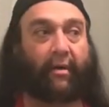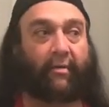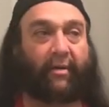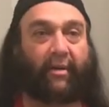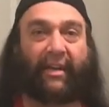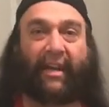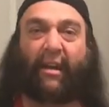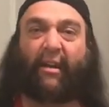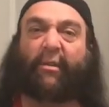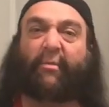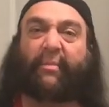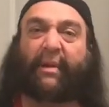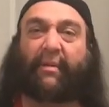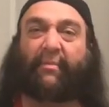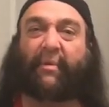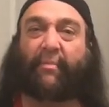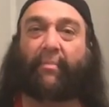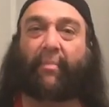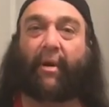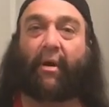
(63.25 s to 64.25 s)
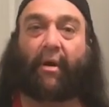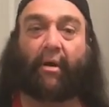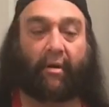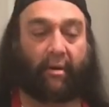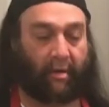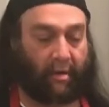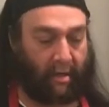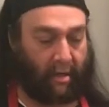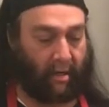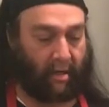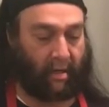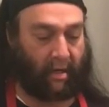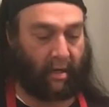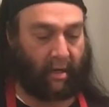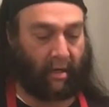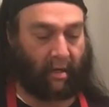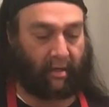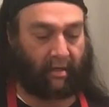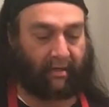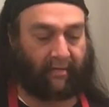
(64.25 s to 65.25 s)
you'll get a little bit of a burn
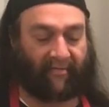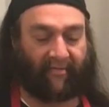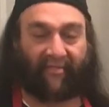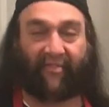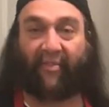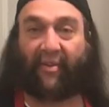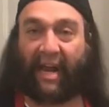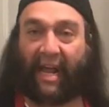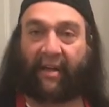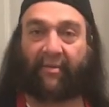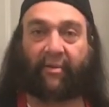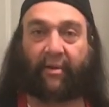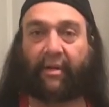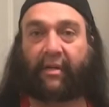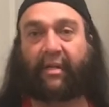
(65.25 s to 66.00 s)
flavor.